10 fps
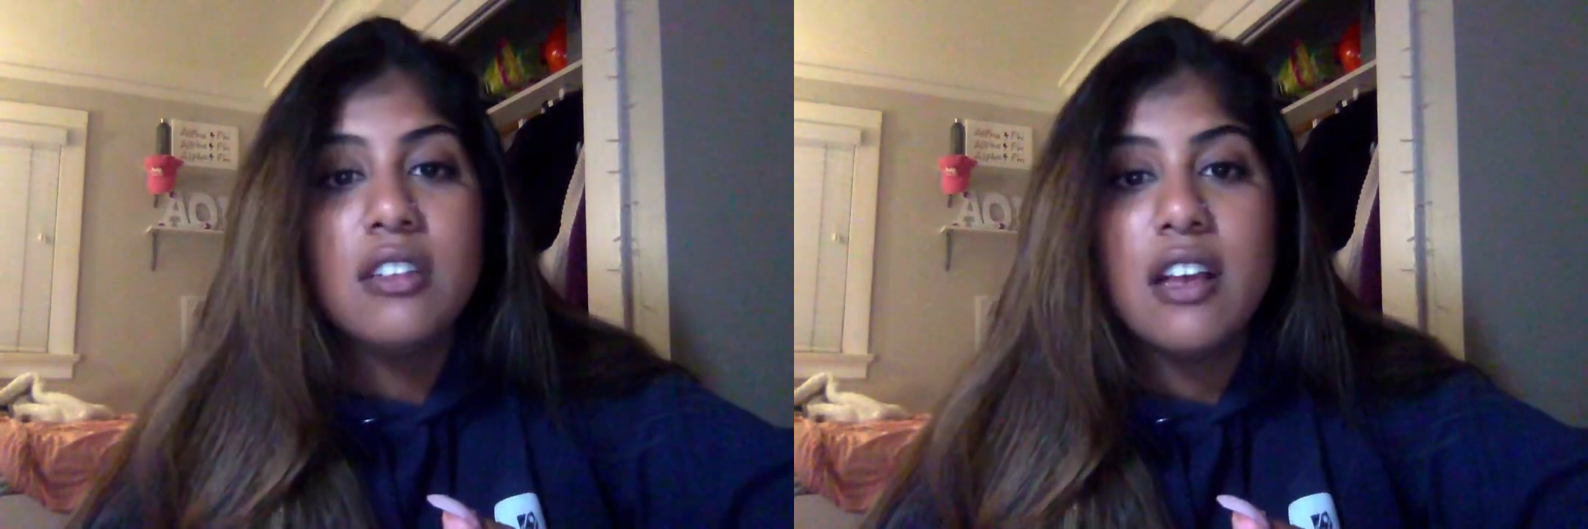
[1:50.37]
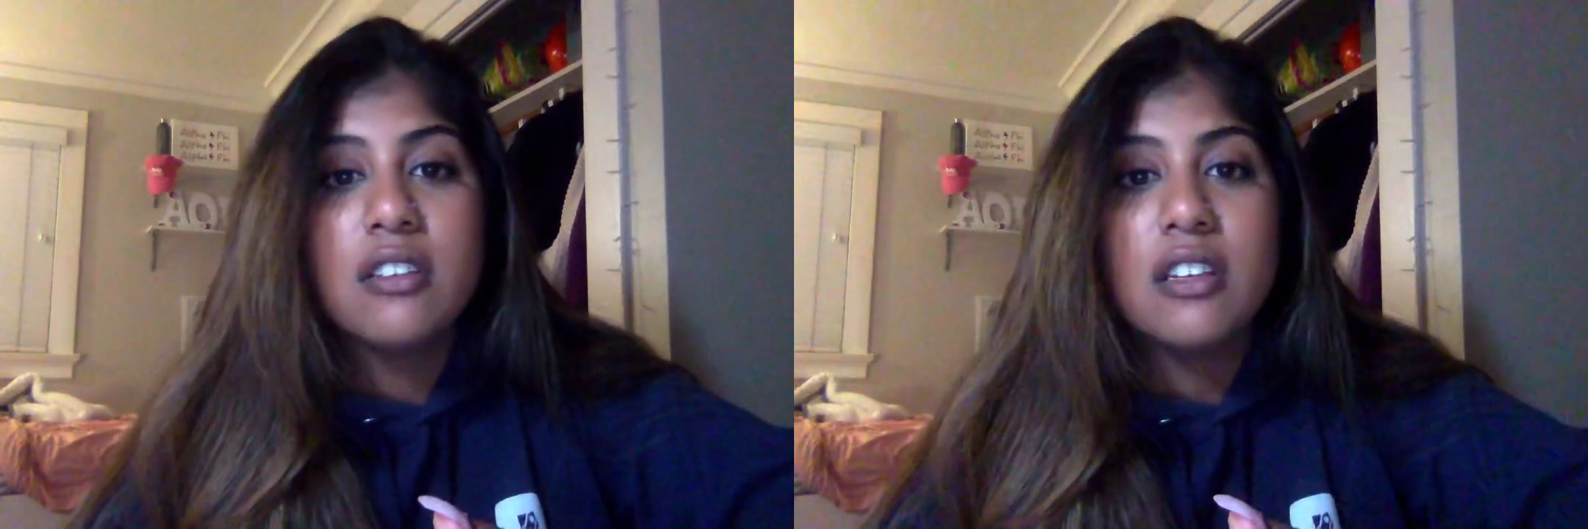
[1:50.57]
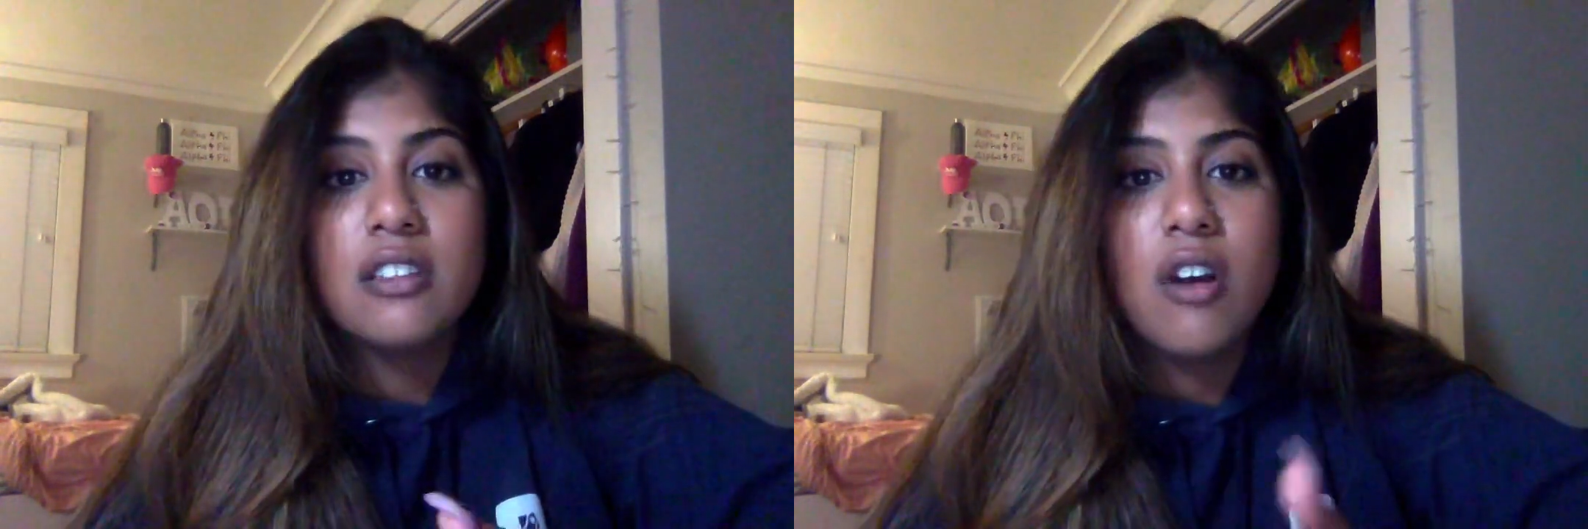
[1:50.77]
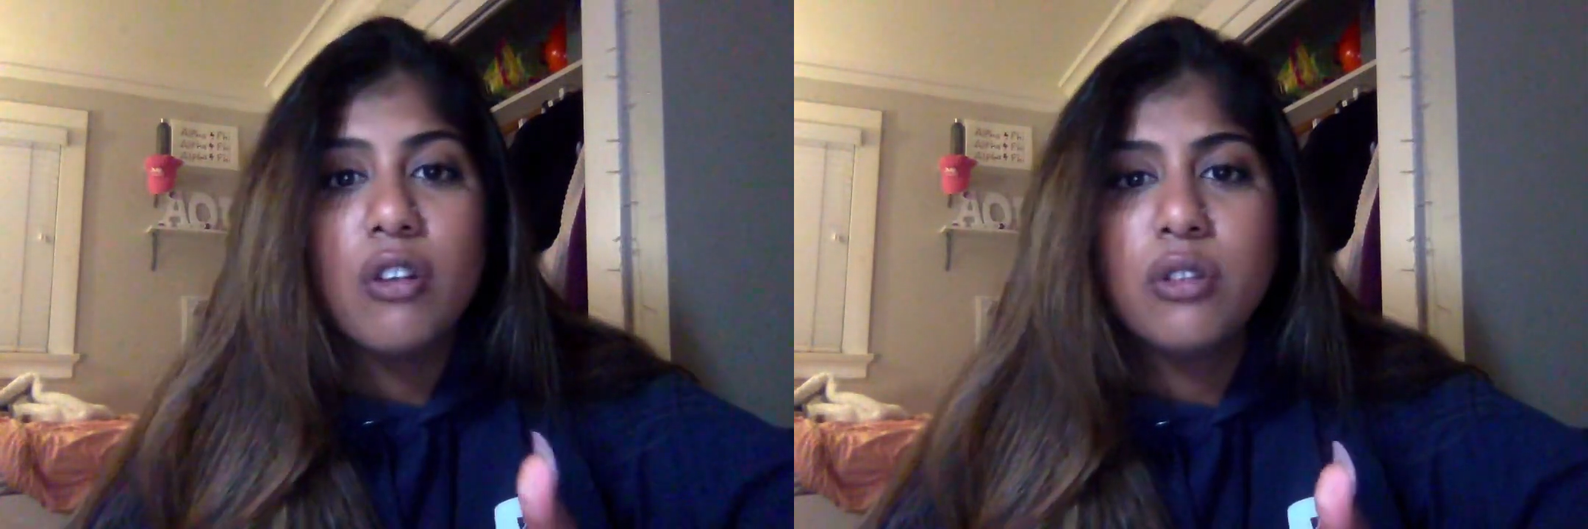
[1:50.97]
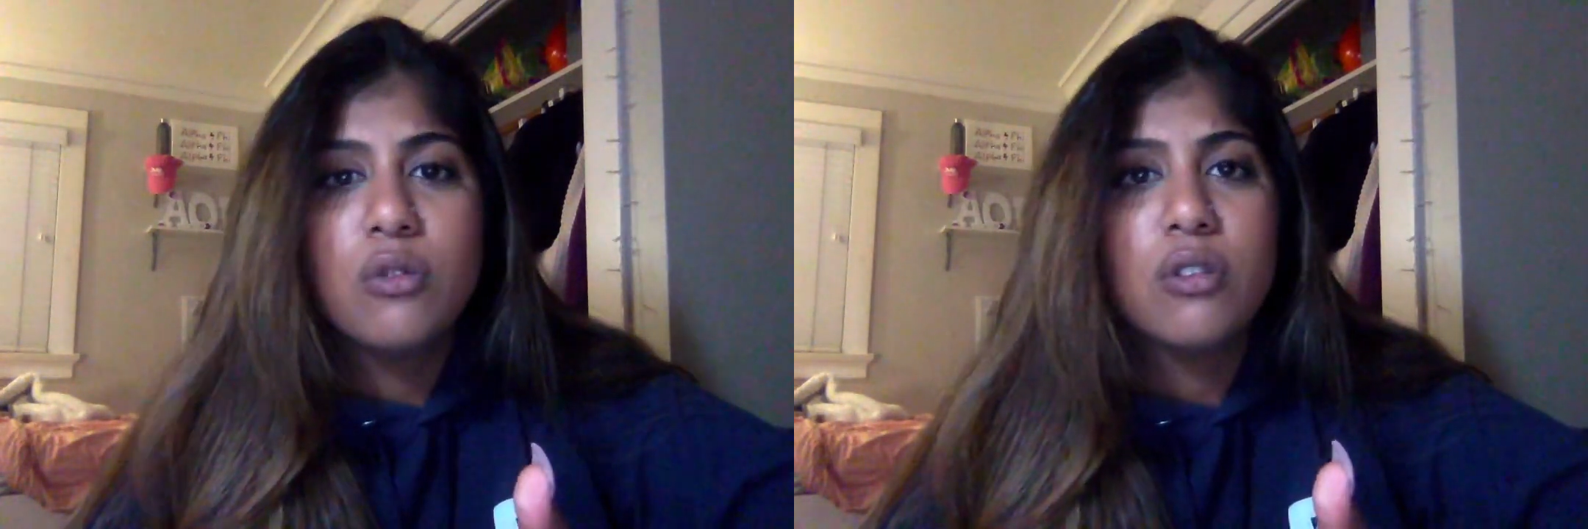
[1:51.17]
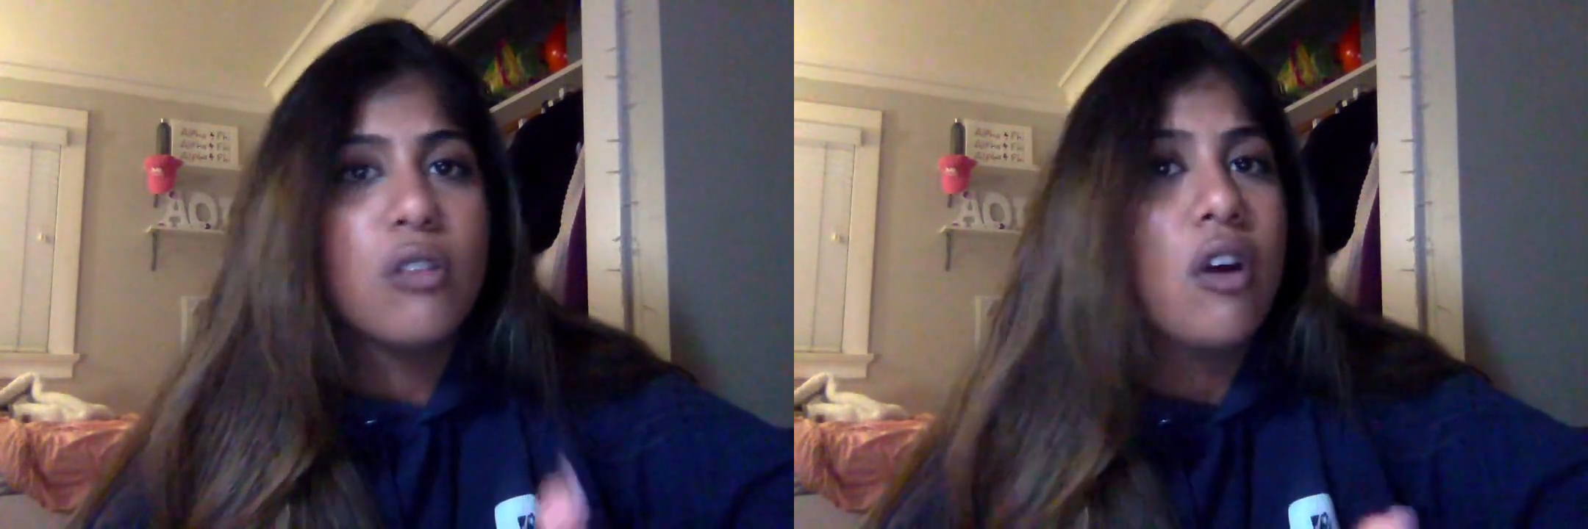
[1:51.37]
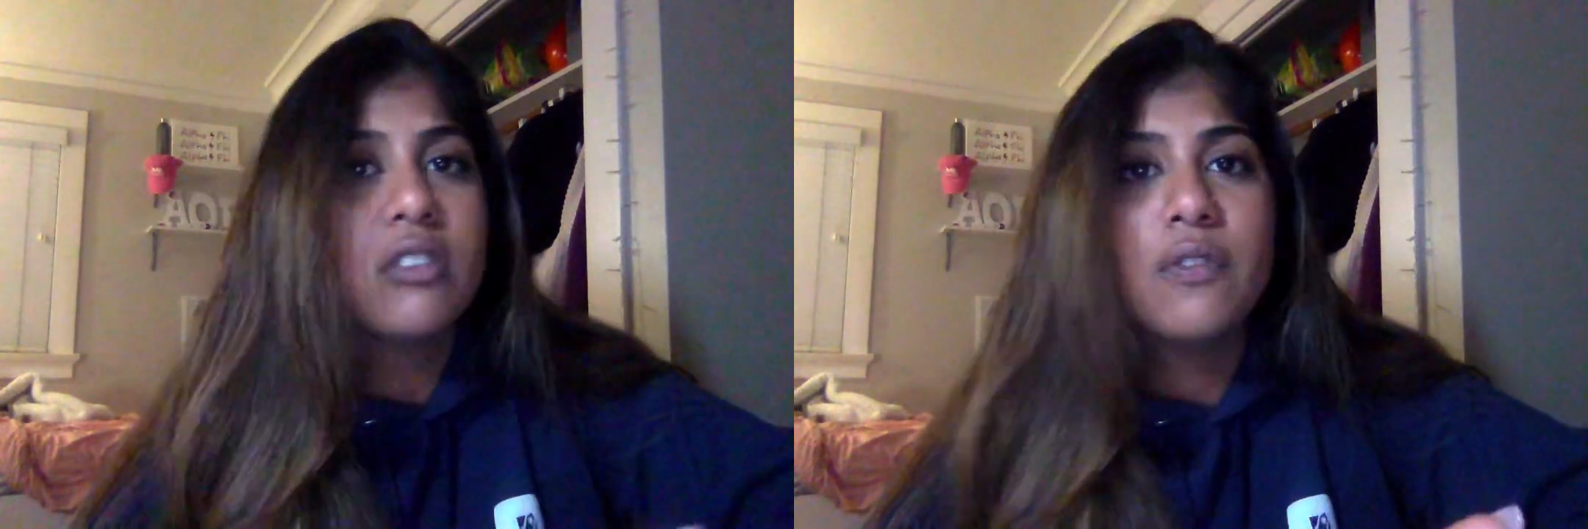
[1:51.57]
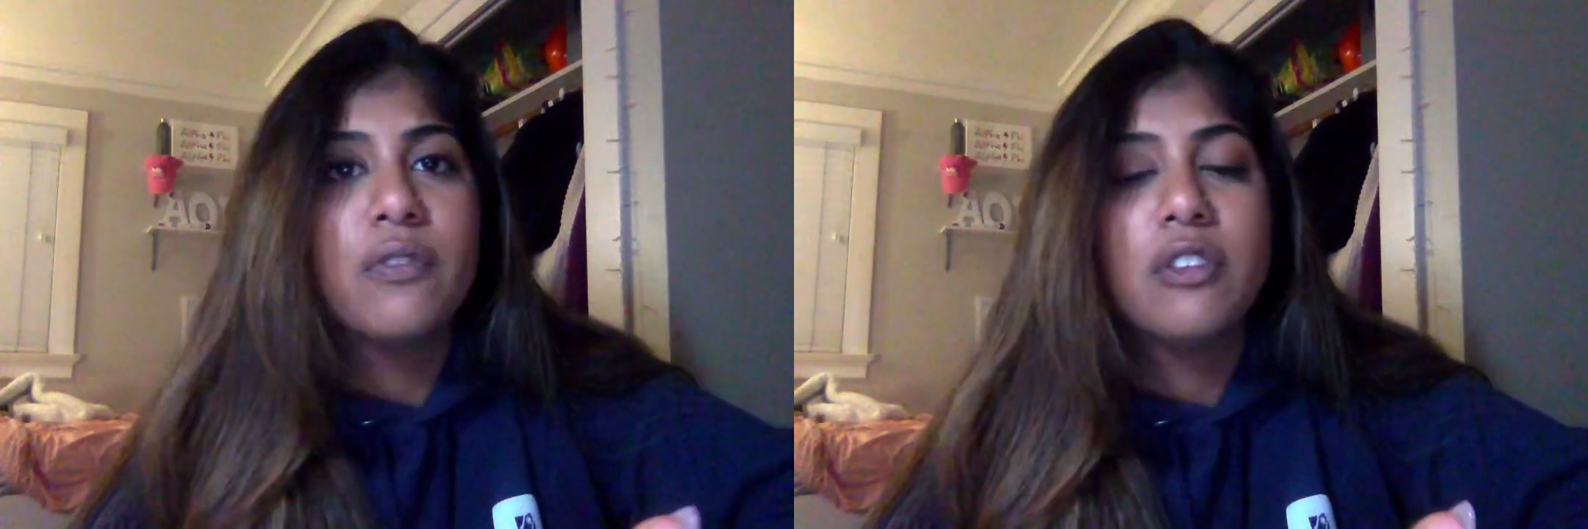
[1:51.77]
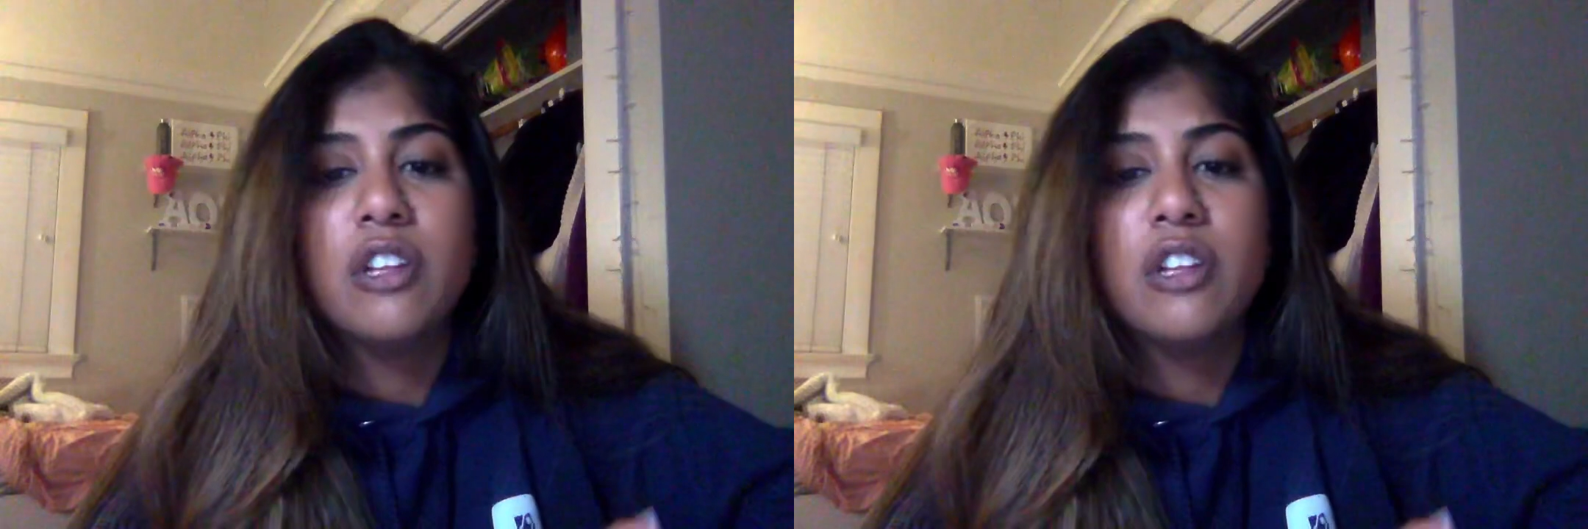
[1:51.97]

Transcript: essays, the author used lots of